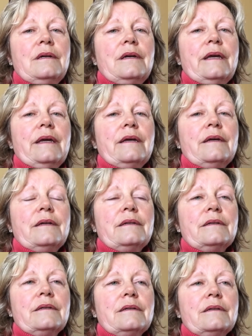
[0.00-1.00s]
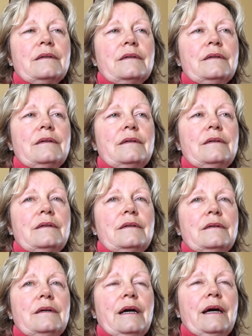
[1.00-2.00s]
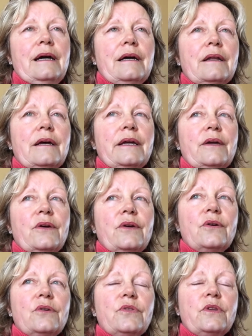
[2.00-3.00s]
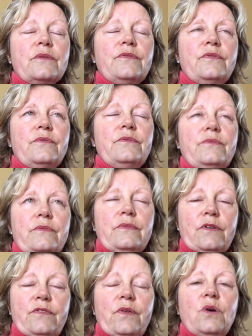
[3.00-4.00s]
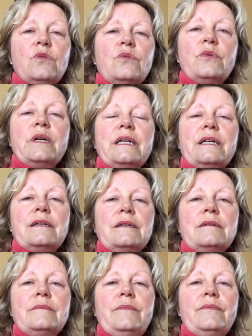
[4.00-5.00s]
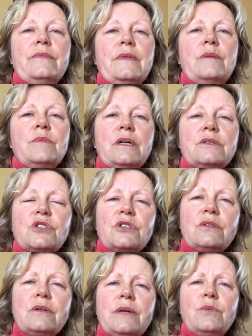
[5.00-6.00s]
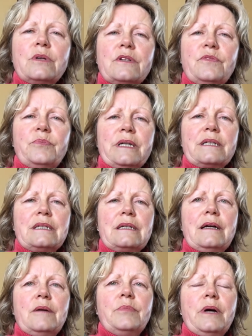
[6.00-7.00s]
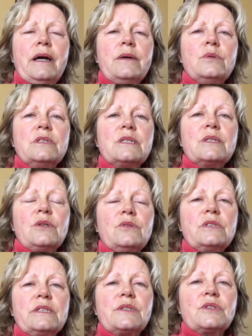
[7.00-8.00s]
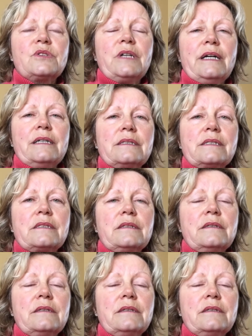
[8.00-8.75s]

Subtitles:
And had I heard the phone ring, I'm not sure I would have picked it up. I was so distressed.